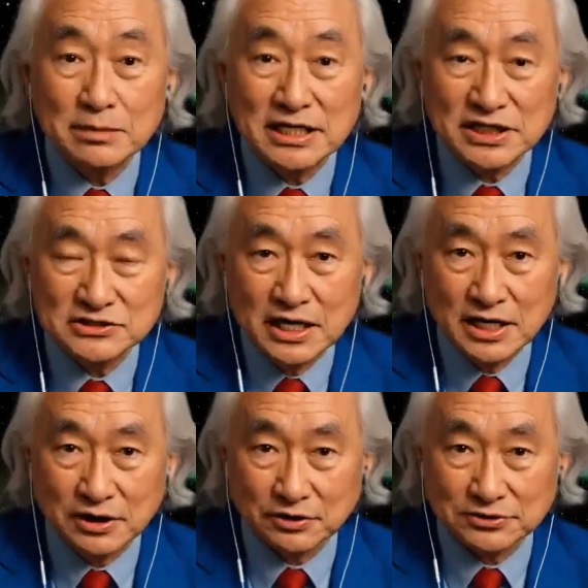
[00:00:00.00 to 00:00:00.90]
It's a lot
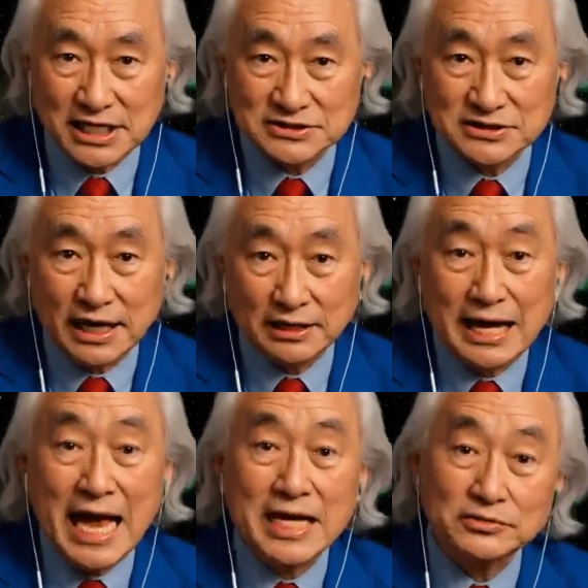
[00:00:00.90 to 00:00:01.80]
less crowded in
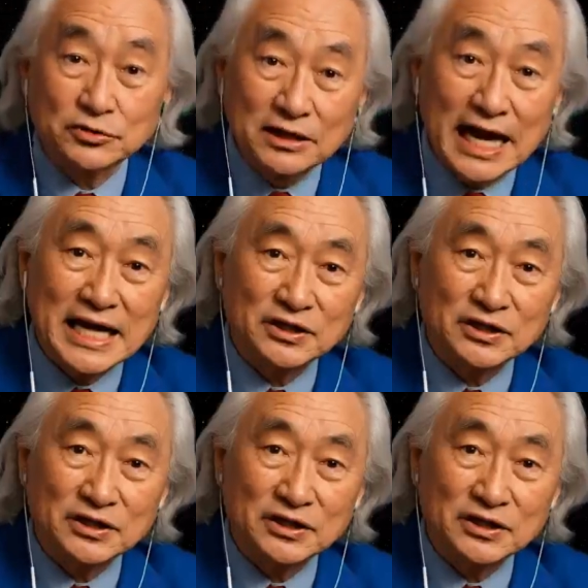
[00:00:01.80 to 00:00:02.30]
the thick disk,